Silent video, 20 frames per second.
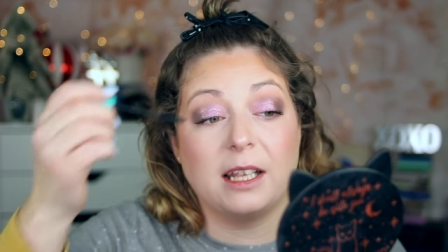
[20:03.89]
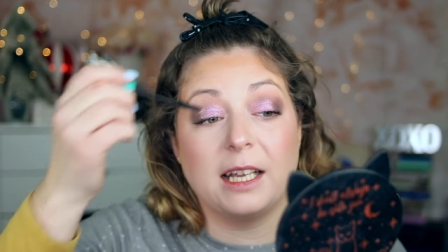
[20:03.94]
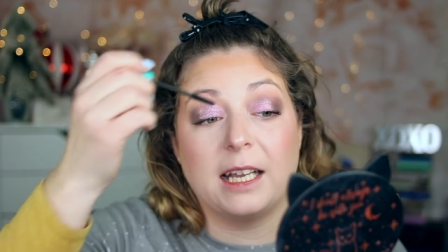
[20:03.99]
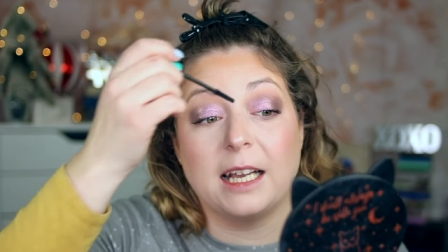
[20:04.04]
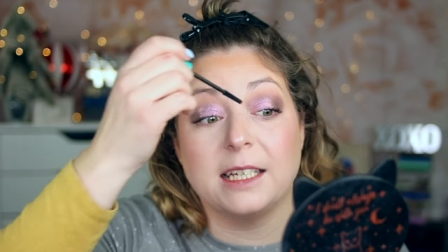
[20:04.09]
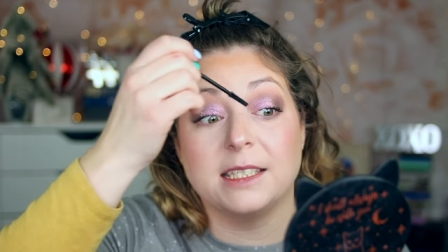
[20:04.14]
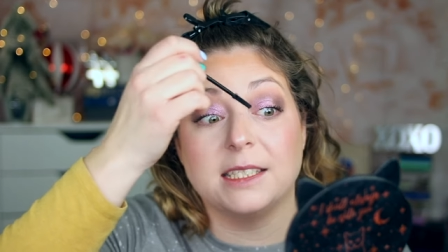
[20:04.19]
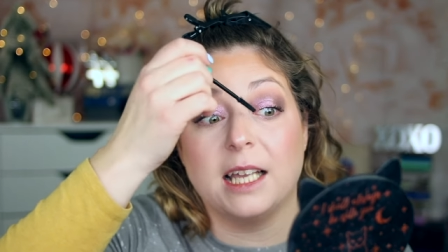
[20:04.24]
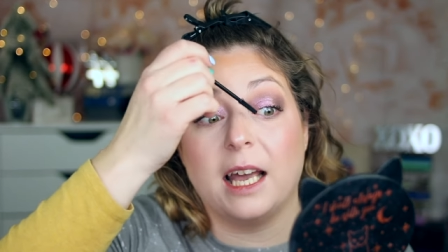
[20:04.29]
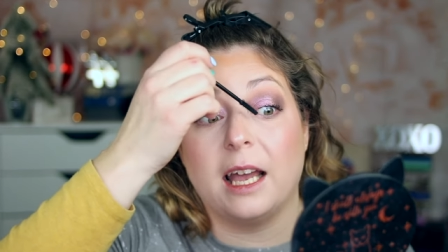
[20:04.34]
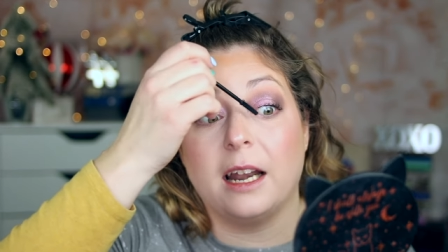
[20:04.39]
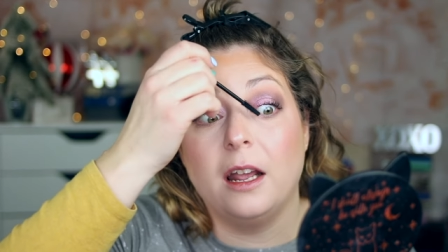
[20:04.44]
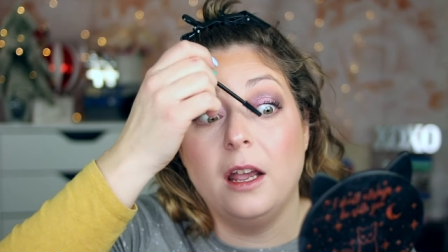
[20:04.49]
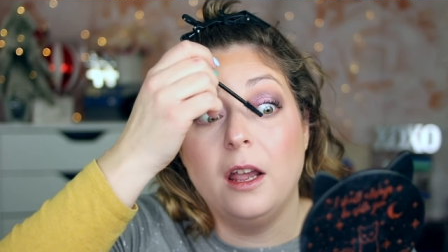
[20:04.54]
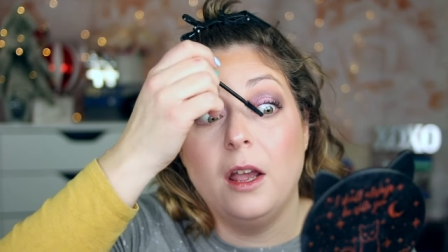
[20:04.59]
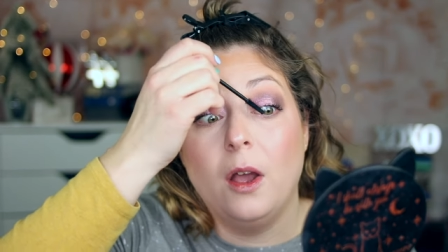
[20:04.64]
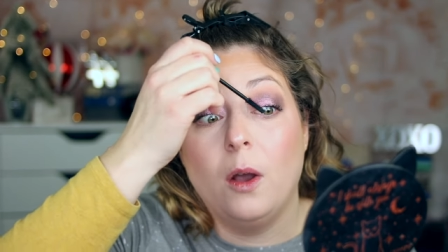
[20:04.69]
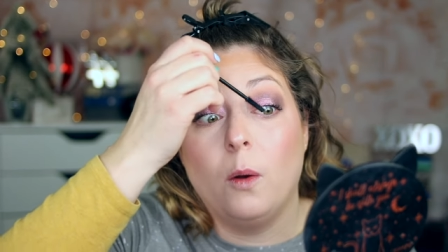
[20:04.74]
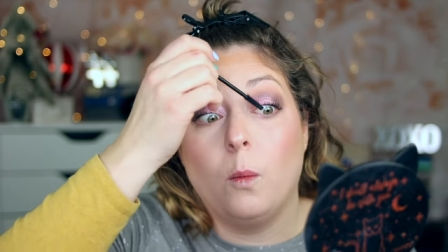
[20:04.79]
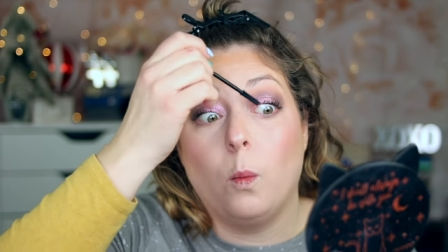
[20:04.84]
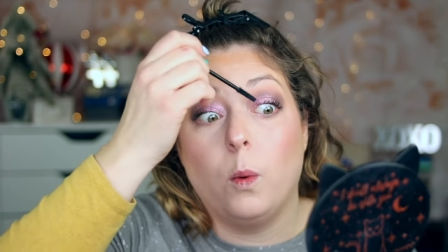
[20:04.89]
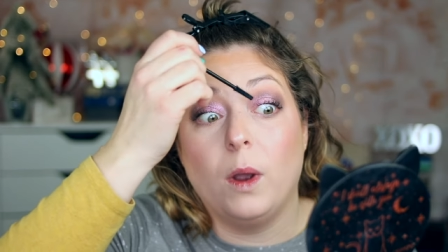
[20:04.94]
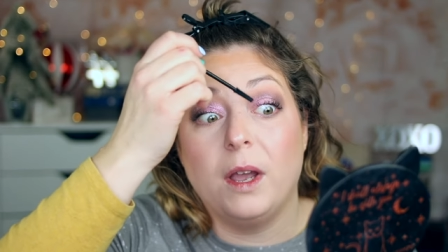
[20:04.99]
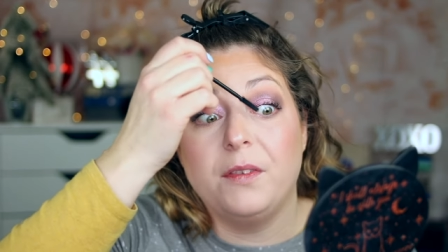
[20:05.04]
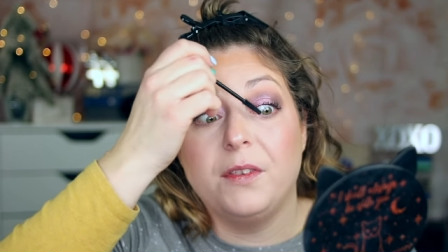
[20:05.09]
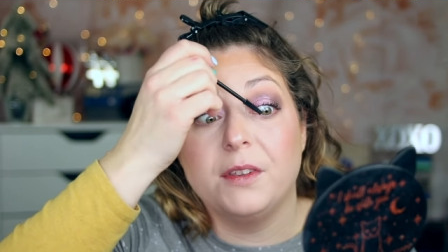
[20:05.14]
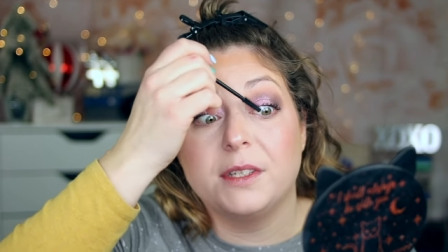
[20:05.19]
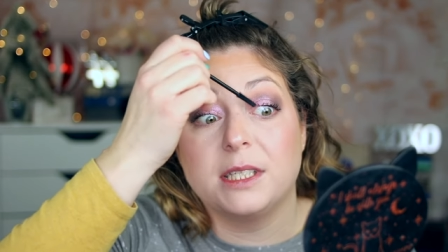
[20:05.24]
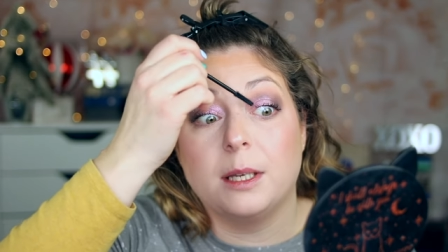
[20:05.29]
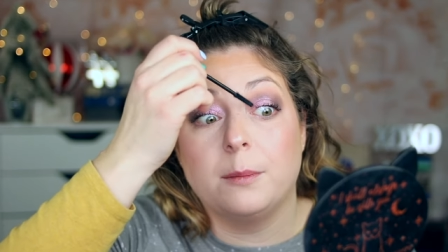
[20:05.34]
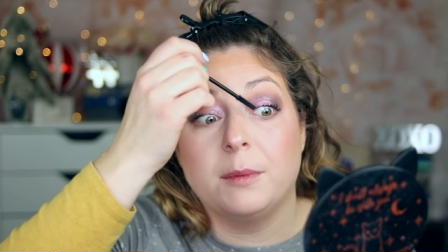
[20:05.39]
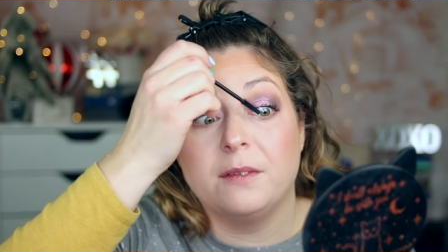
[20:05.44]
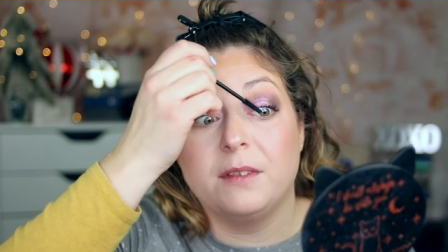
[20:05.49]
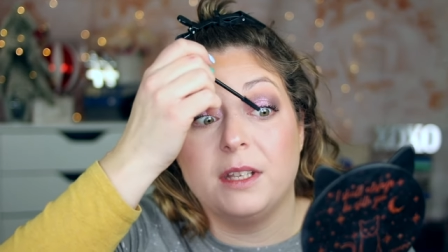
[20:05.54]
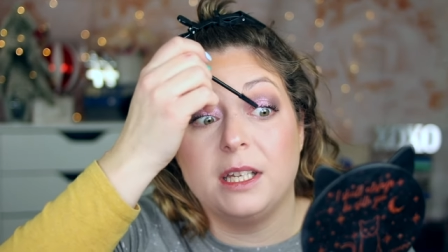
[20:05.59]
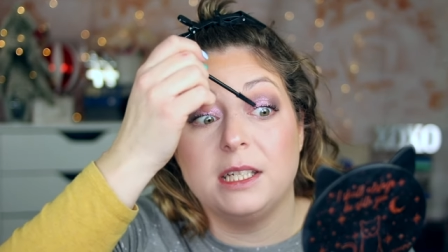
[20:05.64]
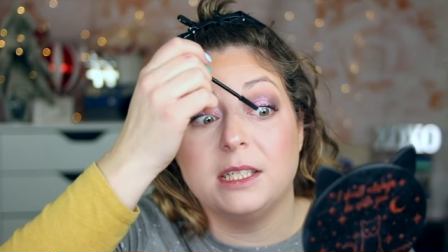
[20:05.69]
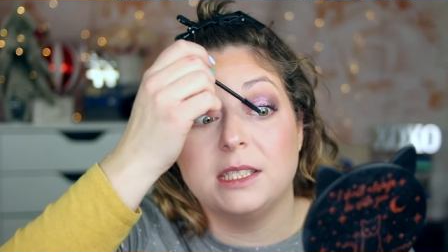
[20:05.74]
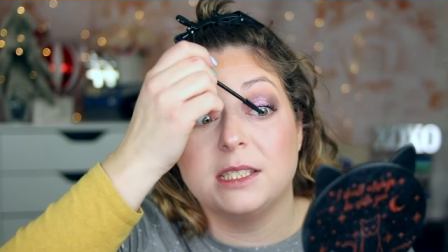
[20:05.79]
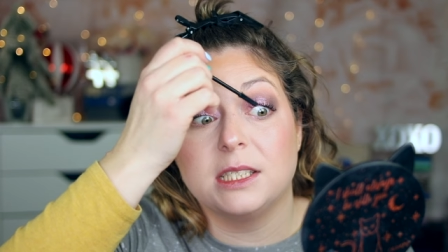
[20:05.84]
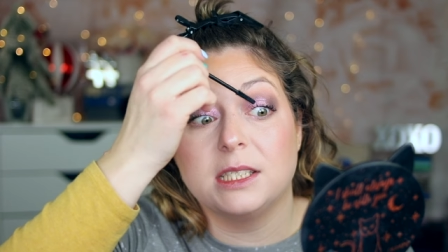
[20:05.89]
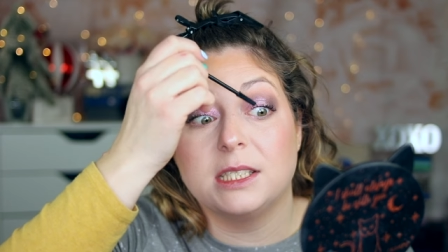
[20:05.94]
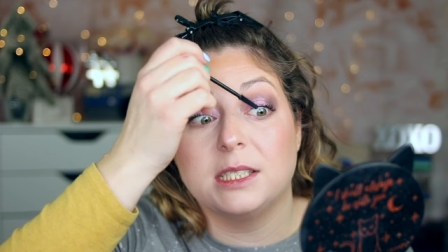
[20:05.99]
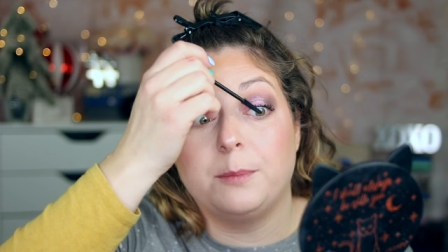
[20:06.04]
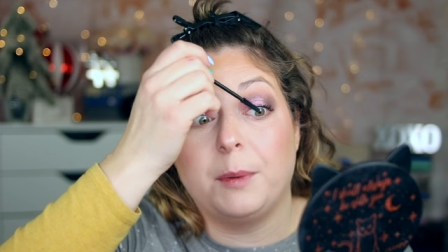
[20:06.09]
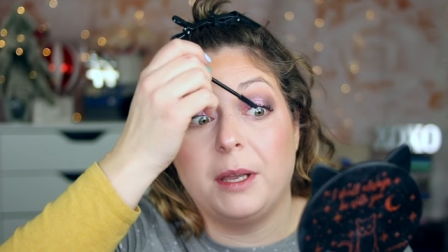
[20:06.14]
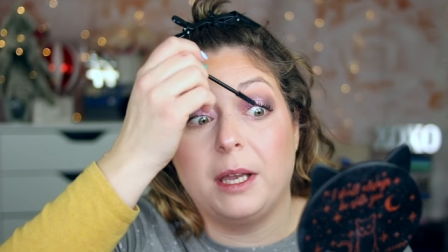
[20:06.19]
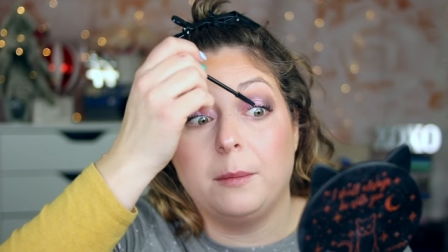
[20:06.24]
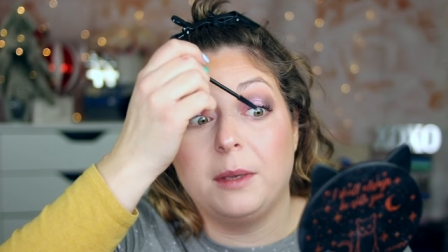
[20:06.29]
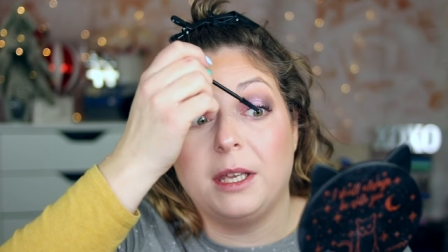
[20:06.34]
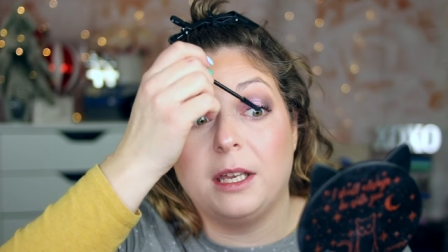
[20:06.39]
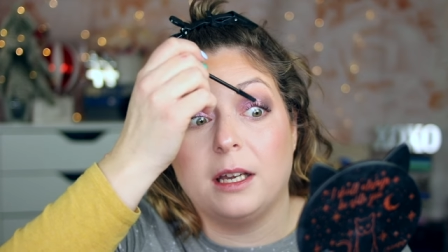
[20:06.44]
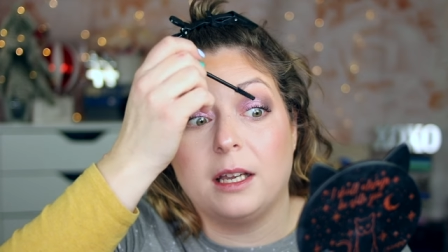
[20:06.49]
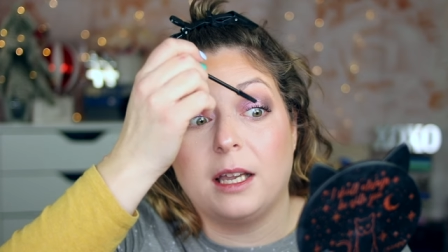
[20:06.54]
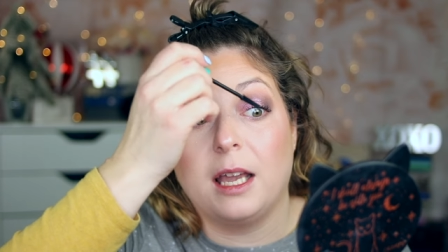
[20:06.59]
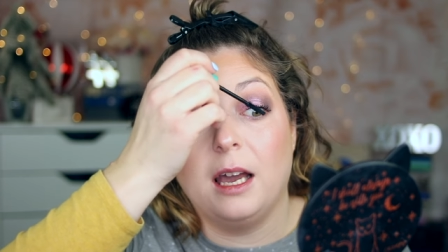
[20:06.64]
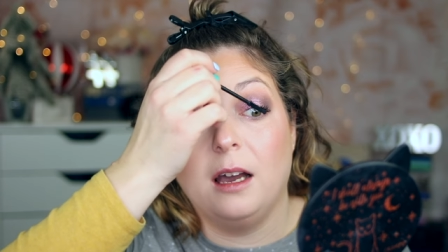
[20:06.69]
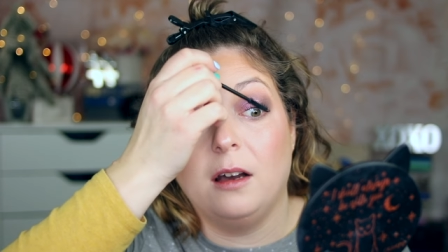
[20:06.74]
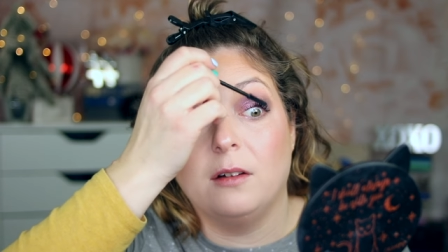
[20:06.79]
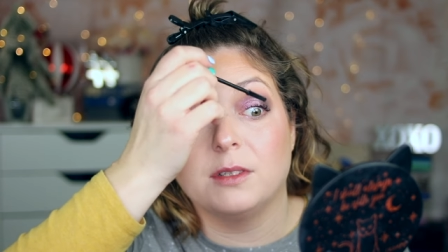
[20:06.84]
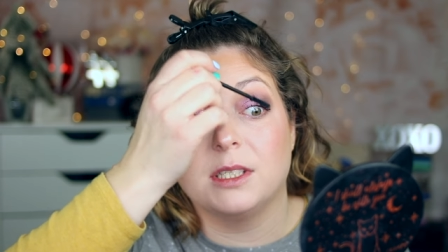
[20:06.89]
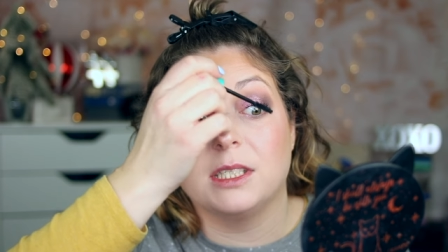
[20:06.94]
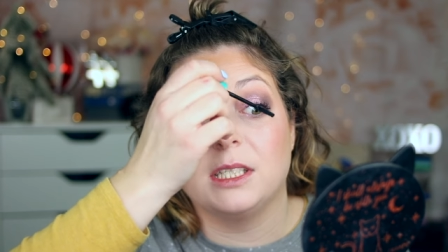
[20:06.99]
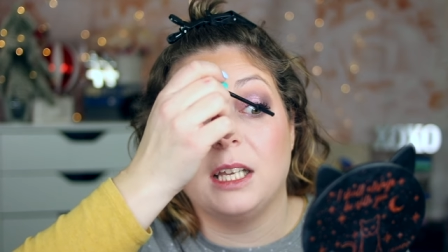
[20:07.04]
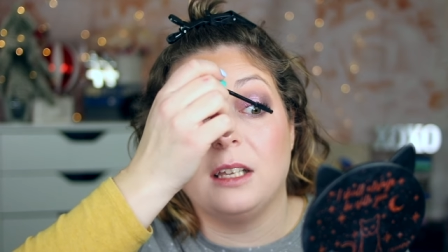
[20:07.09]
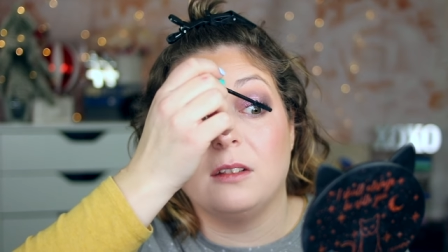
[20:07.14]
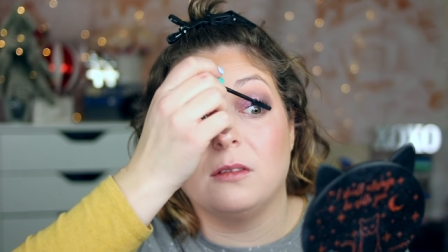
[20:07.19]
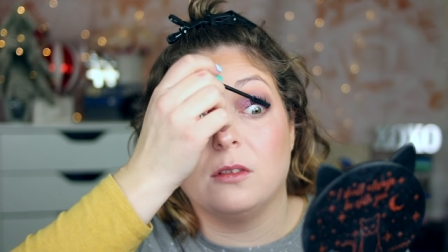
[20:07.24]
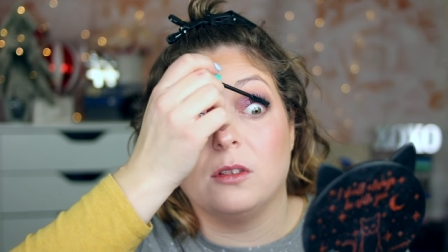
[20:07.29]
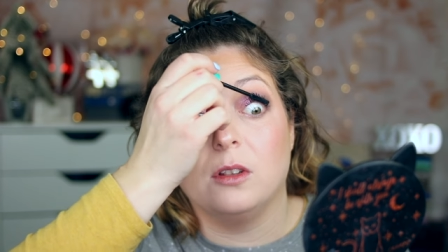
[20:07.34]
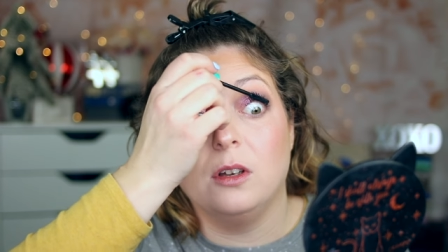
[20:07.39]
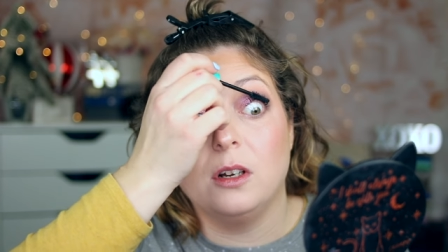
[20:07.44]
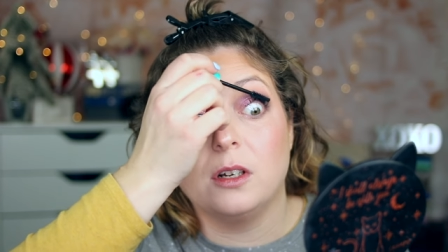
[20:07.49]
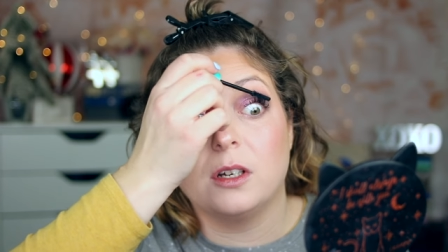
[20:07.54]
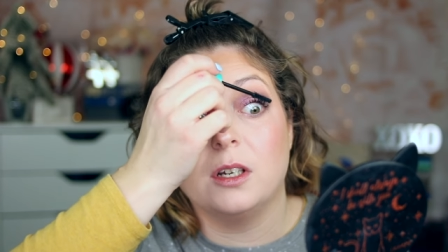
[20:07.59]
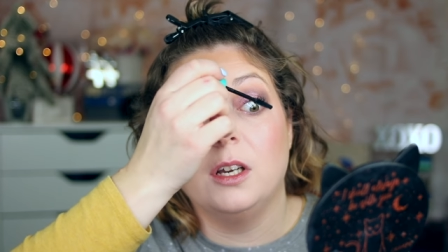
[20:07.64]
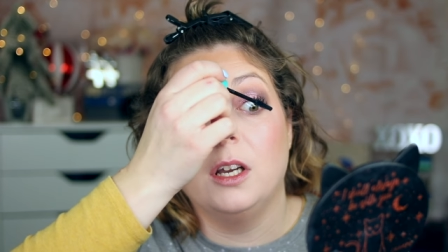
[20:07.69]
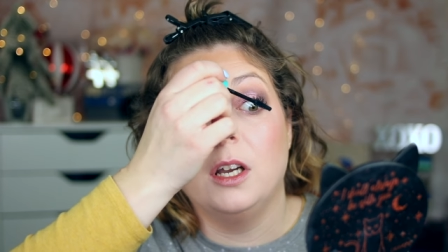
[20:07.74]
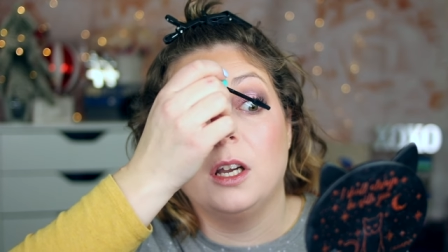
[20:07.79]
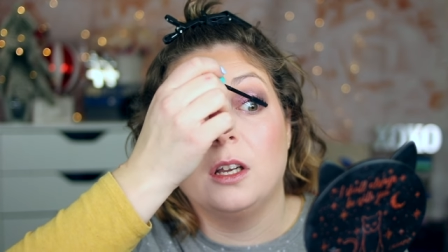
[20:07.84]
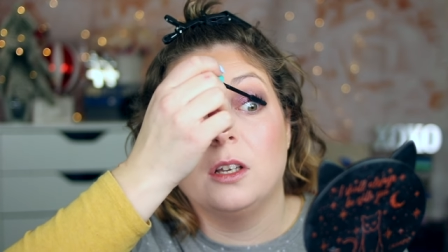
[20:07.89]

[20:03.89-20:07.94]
Like I said, with some of these spammy accounts, they look